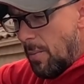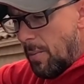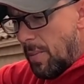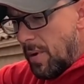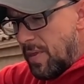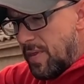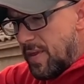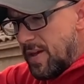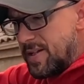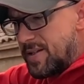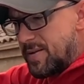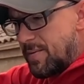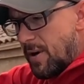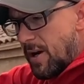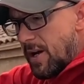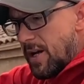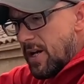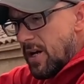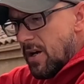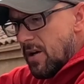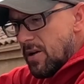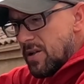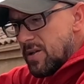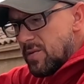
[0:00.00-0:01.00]
But this right
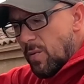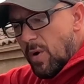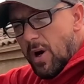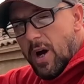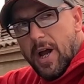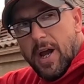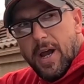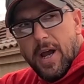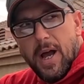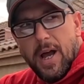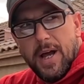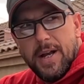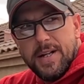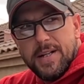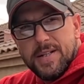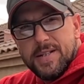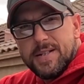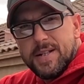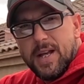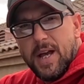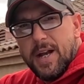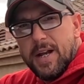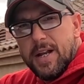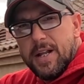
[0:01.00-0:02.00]
here is why I
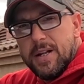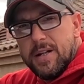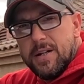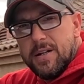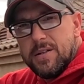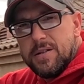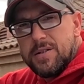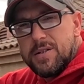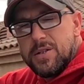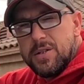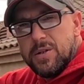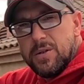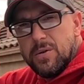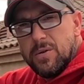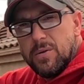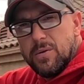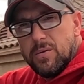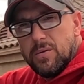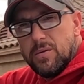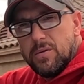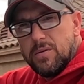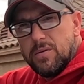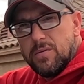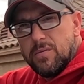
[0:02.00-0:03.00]
decided
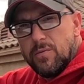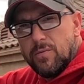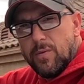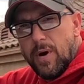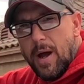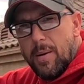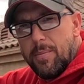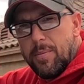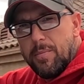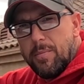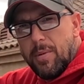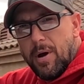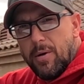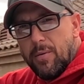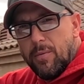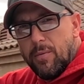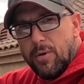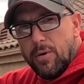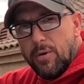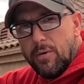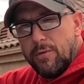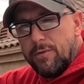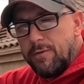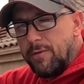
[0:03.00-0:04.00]
to wrap my
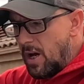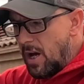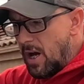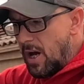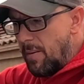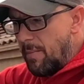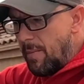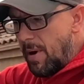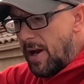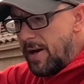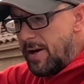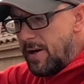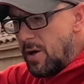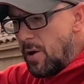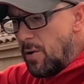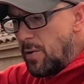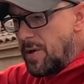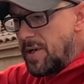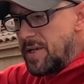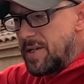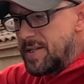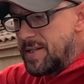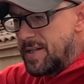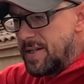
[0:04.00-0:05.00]
roof. I
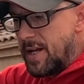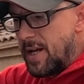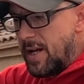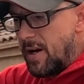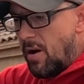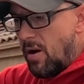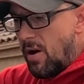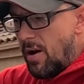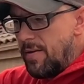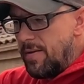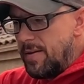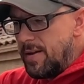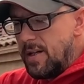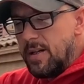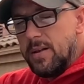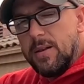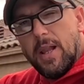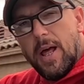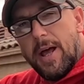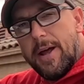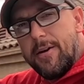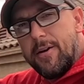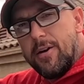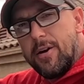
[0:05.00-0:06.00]
noticed that on the
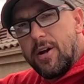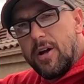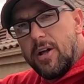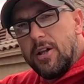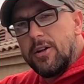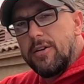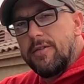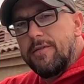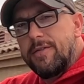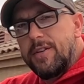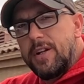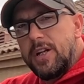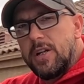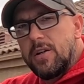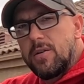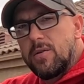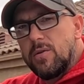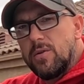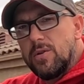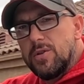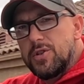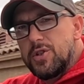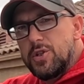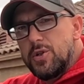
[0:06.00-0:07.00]
lighter color
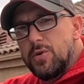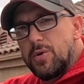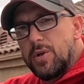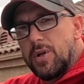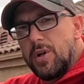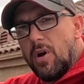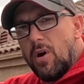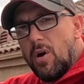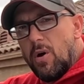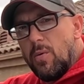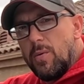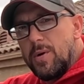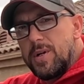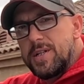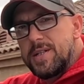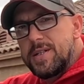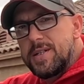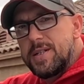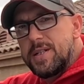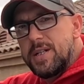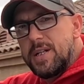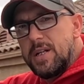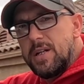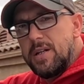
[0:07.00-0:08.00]
vehicles, you could always
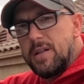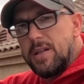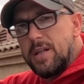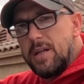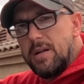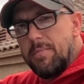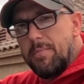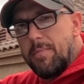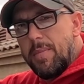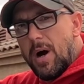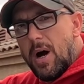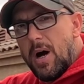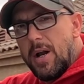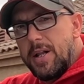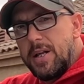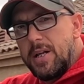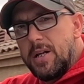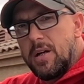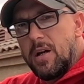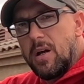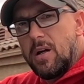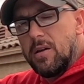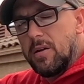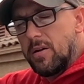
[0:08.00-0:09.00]
see the body
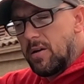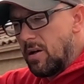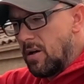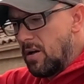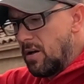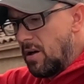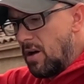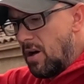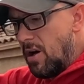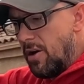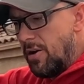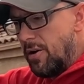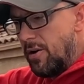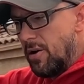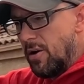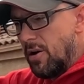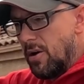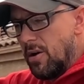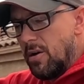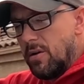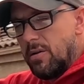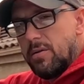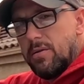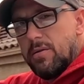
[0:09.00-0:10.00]
color
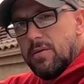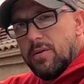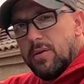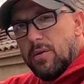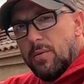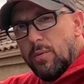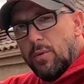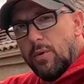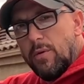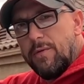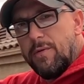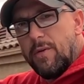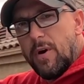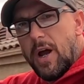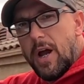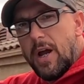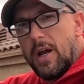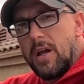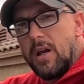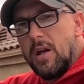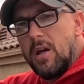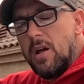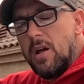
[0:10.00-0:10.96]
under the roof rack.